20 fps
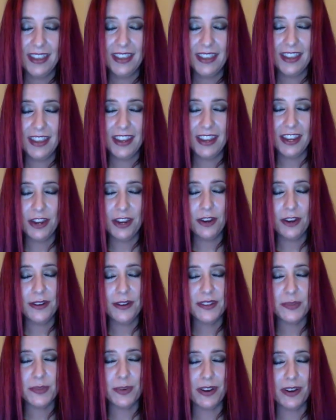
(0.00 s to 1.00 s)
here
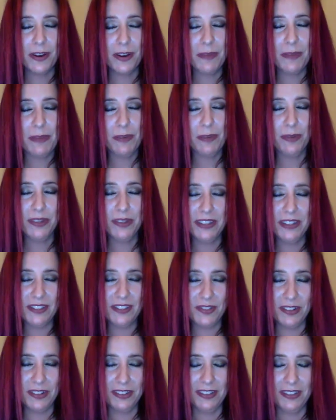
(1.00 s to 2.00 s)
is where people really
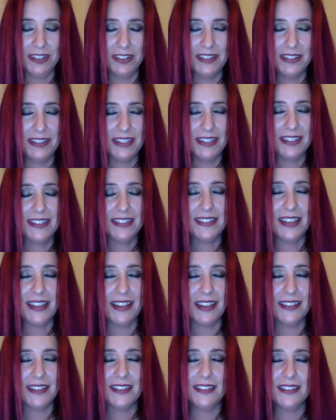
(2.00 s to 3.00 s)
struggle, is seeing
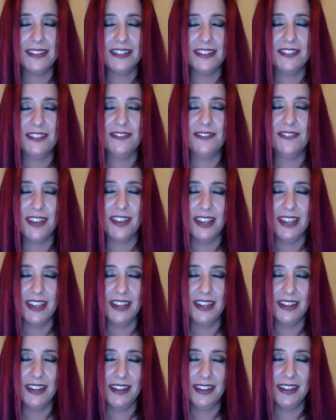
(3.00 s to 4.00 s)
sex as a
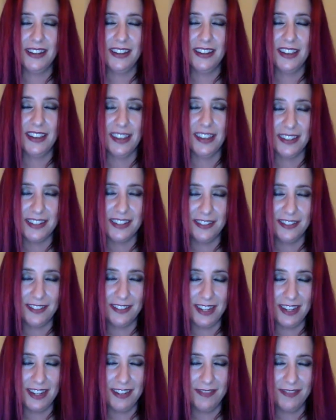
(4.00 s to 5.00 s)
divine
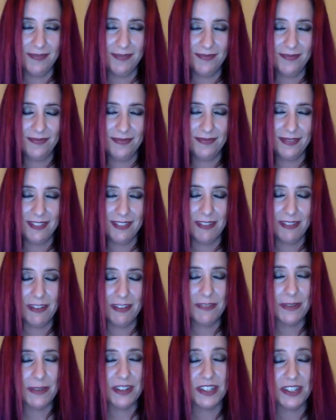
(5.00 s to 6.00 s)
activity. Well,
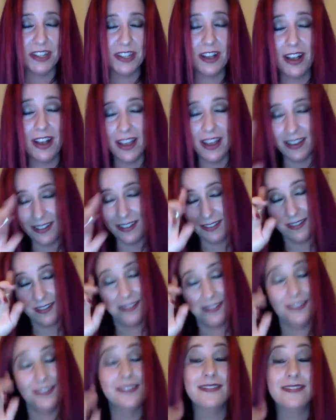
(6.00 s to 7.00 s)
we've been taught,
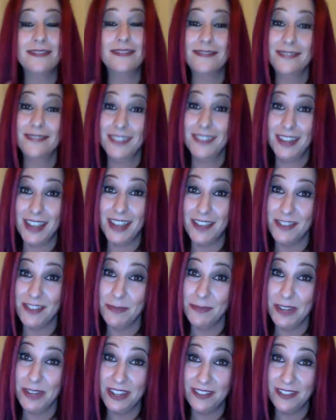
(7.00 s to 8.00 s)
haven't
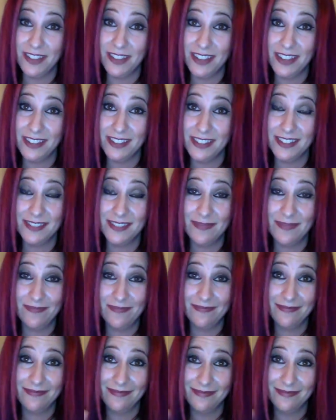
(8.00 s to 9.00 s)
many of us,
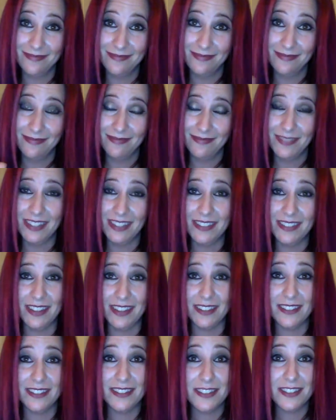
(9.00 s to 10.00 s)
that
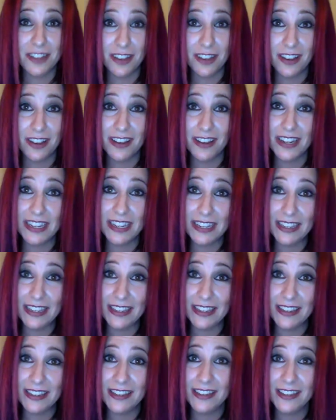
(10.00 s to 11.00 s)
sex is
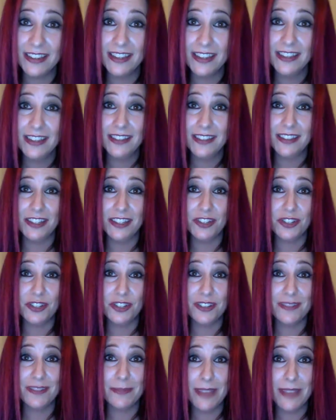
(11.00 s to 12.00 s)
naughty, that you
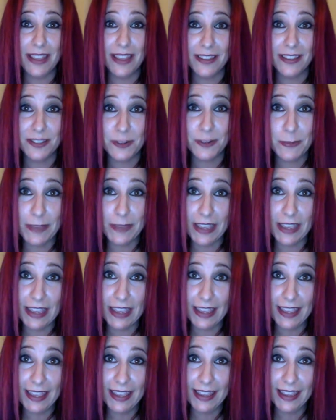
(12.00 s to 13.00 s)
shouldn't
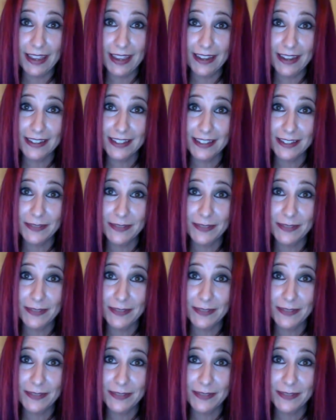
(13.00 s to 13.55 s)
masturbate.